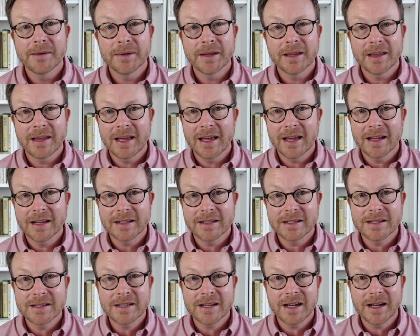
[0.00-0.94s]

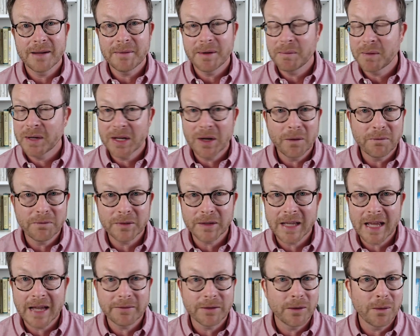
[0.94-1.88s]
And we hopefully
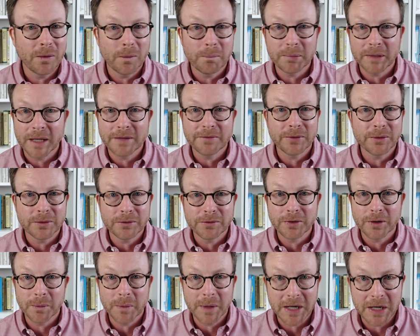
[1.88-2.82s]
have a whole playful and
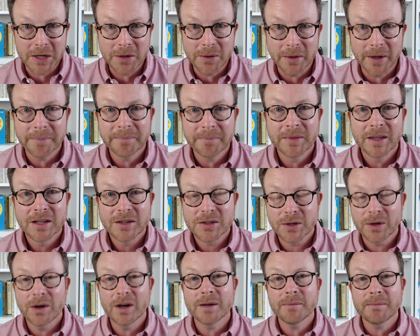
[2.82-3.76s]
fun way to do it. So
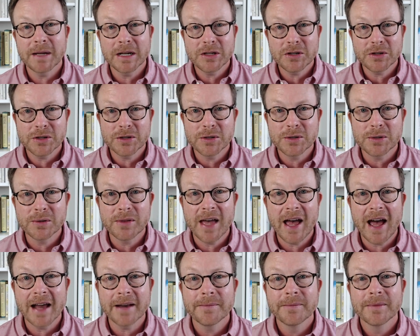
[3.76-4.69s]
go ahead and make sure you do
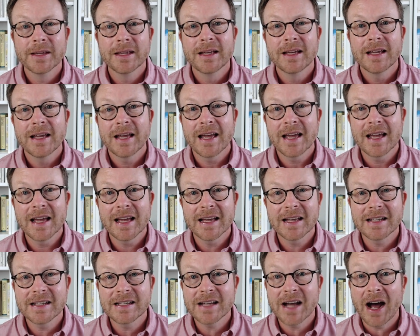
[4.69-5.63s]
that.
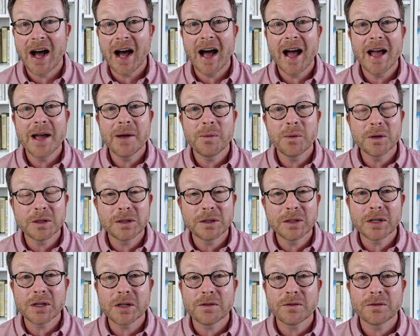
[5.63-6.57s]
And I will
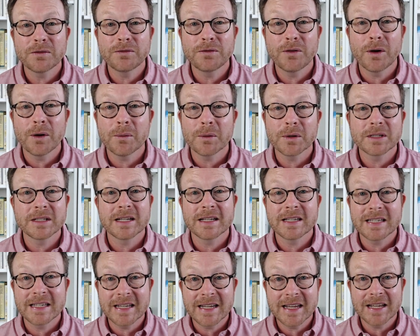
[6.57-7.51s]
look forward to
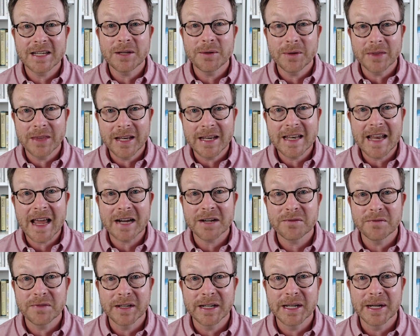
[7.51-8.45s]
seeing you in the next
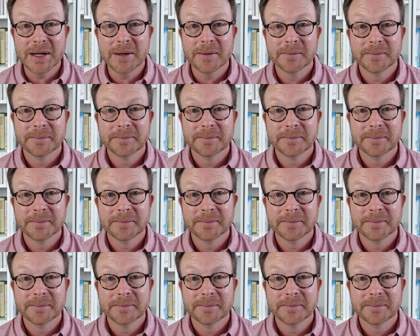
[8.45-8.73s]
video.